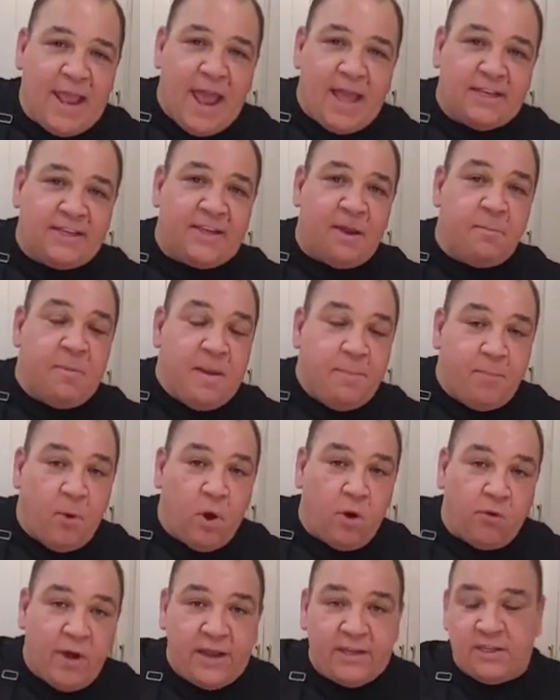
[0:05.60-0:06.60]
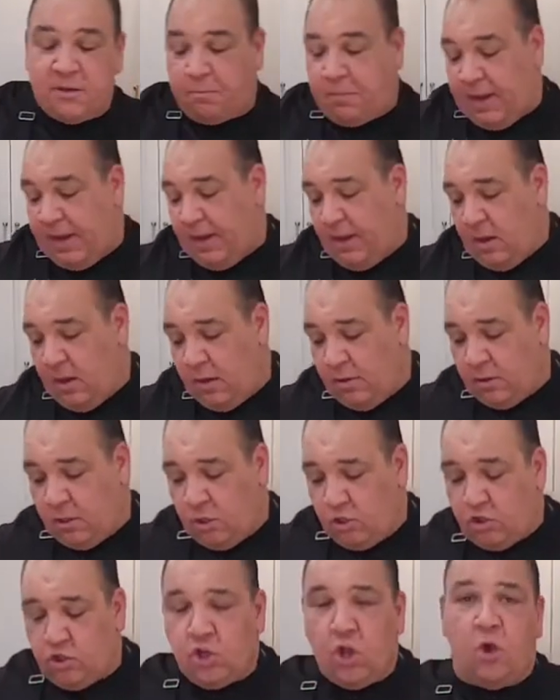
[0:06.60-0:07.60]
has their meatball recipe,
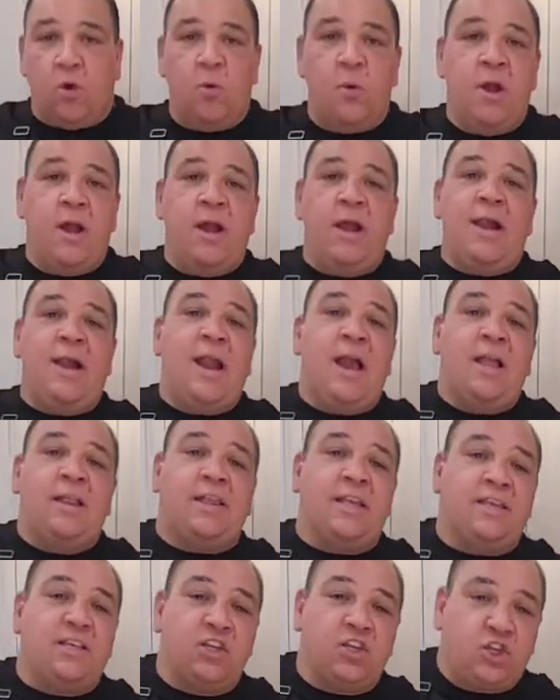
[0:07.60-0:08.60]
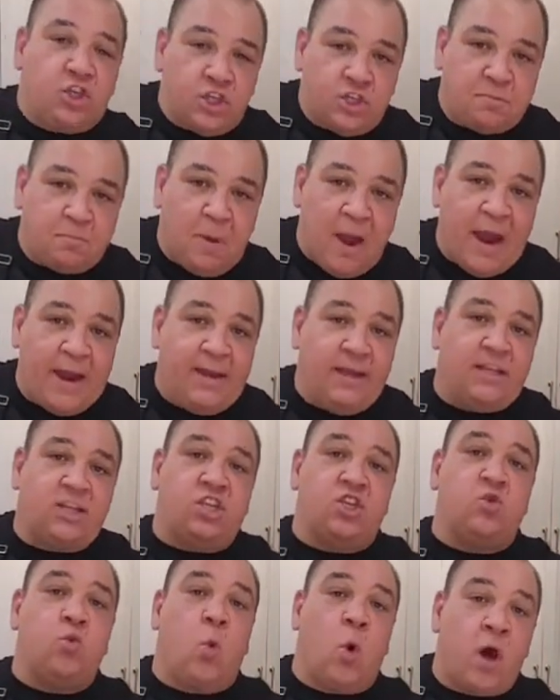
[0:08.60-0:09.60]
so this is just mine.
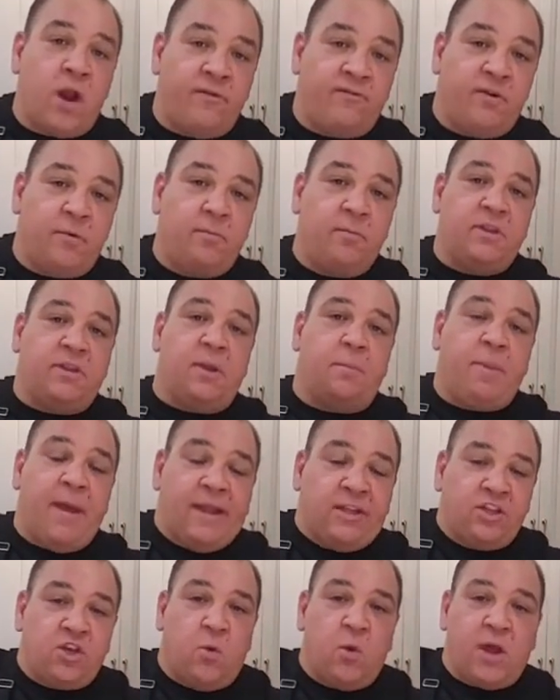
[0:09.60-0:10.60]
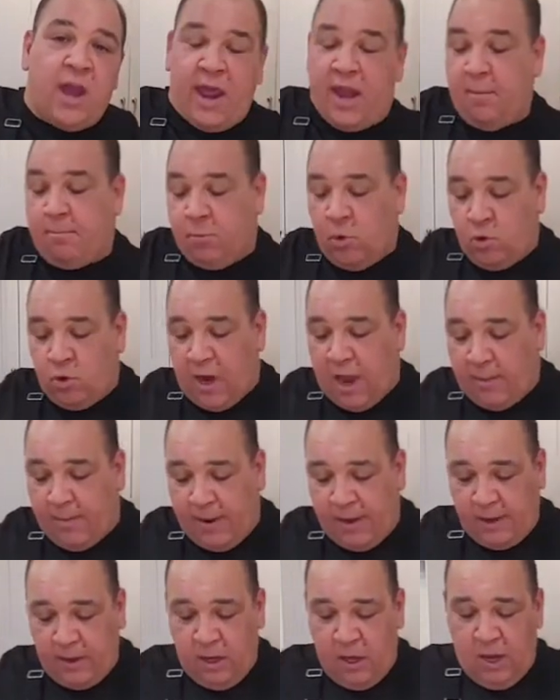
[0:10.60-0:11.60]
This is one of them. It depends on what kind of mood I'm
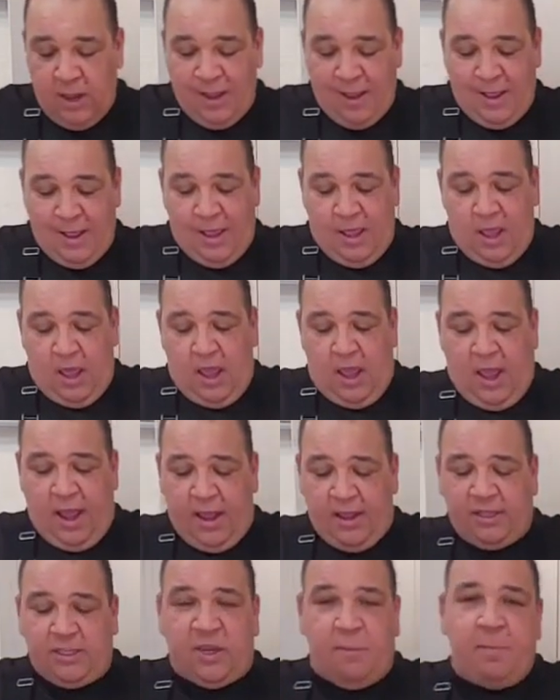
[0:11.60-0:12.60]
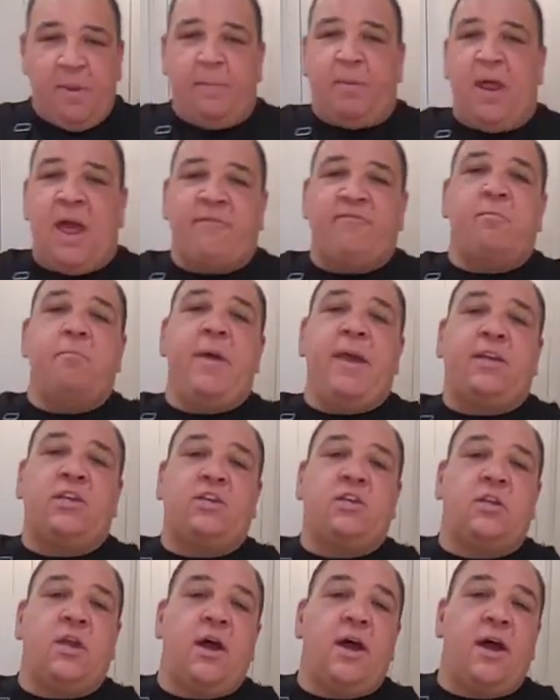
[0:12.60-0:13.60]
in. Some people have
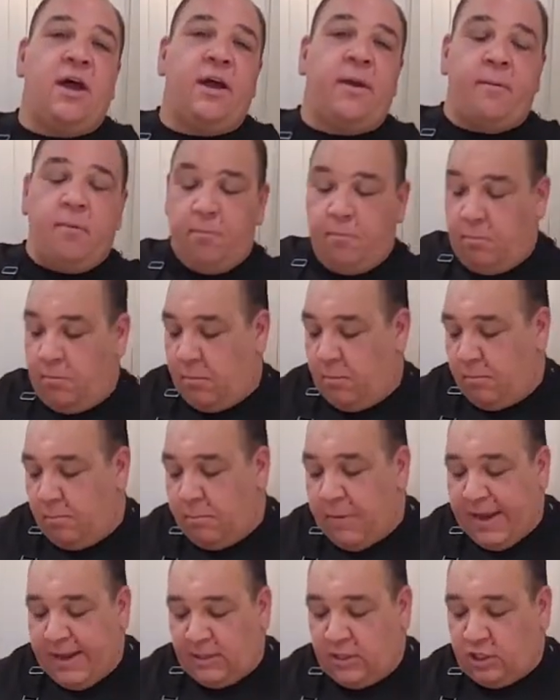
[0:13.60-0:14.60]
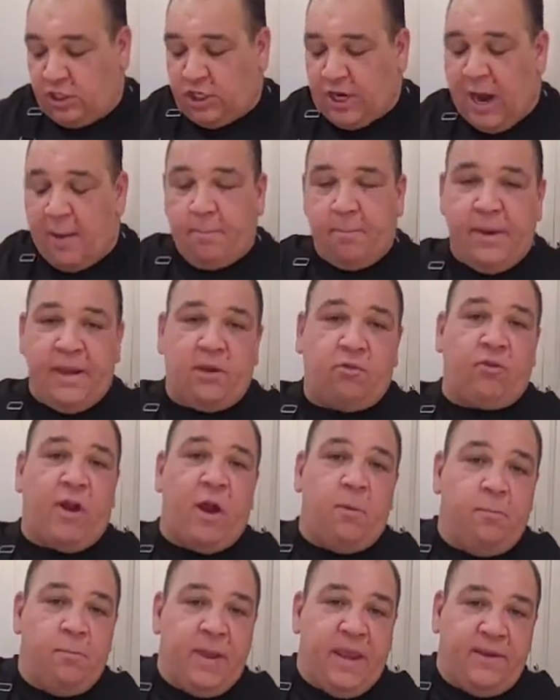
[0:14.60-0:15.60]
mixed meats, chopped meat,
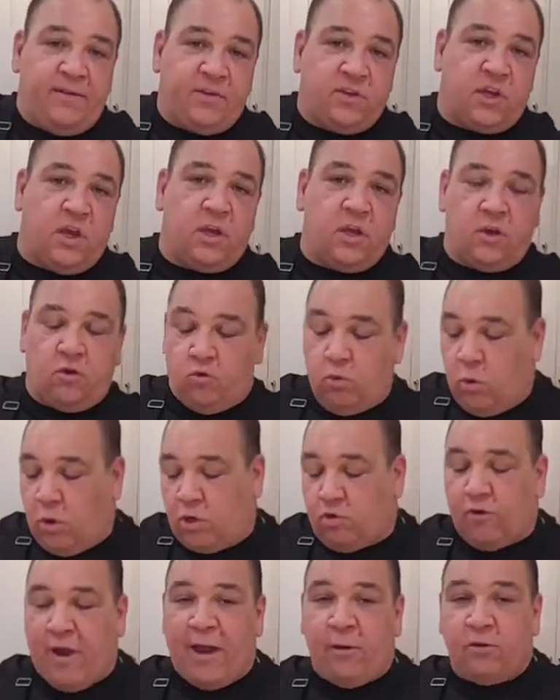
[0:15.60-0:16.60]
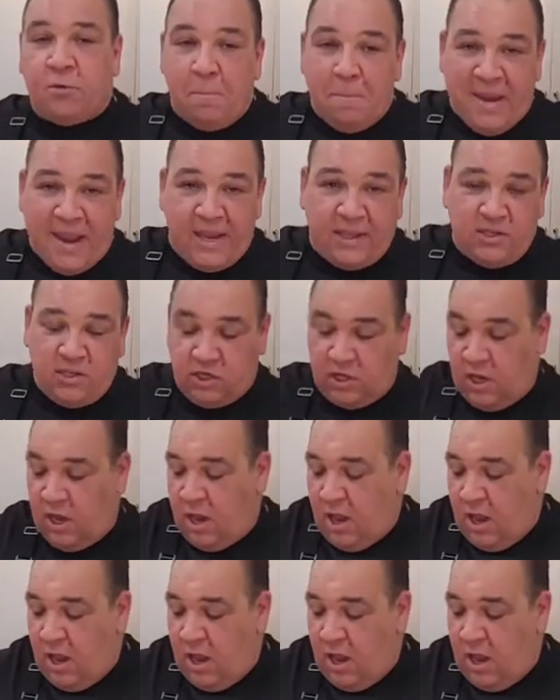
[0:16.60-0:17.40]
ground beef, well, ground meats.